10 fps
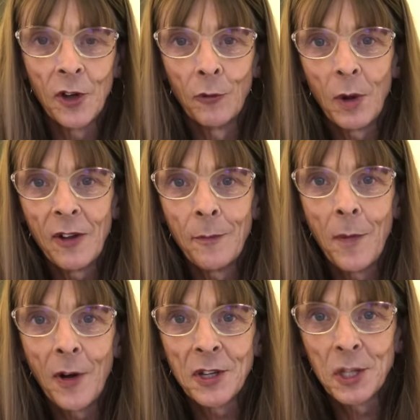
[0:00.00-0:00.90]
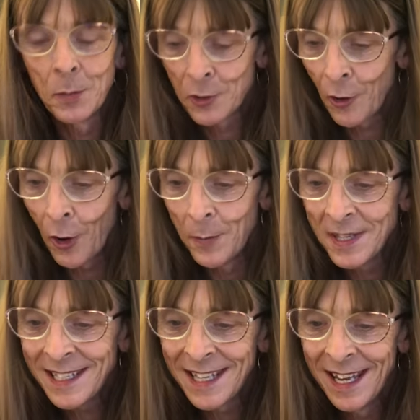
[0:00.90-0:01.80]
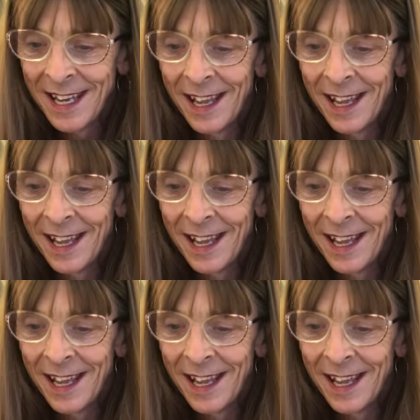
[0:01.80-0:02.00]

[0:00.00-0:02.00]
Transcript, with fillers: of one of my subscribers,